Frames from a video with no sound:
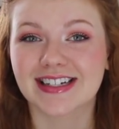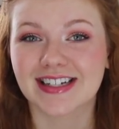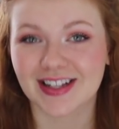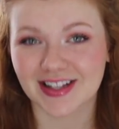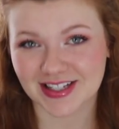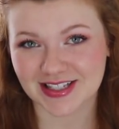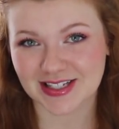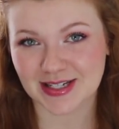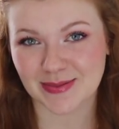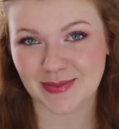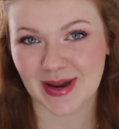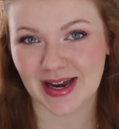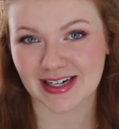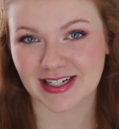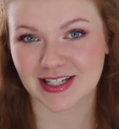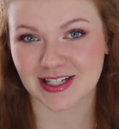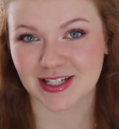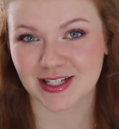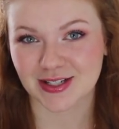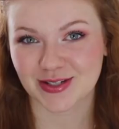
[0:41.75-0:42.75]
Now let's get
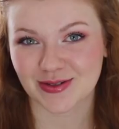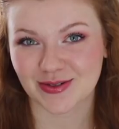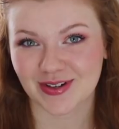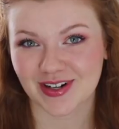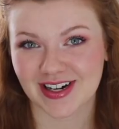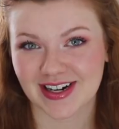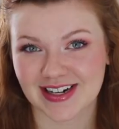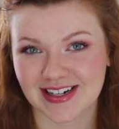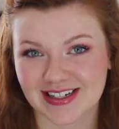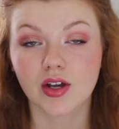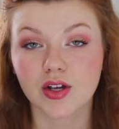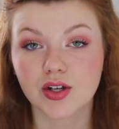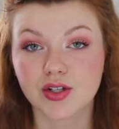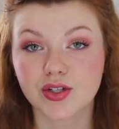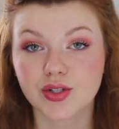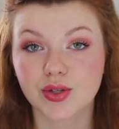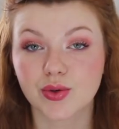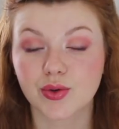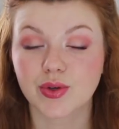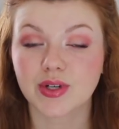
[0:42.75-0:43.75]
back to the story.
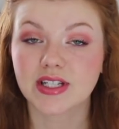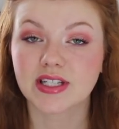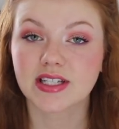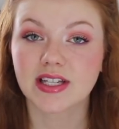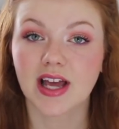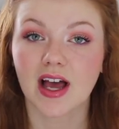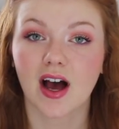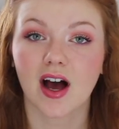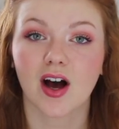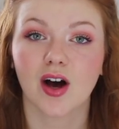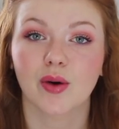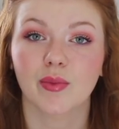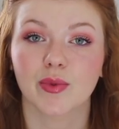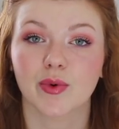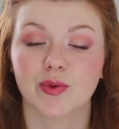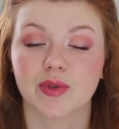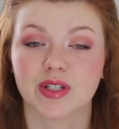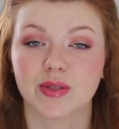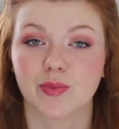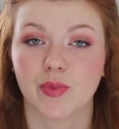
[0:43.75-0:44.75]
So Christa
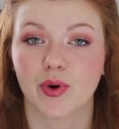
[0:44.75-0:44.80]
Helm was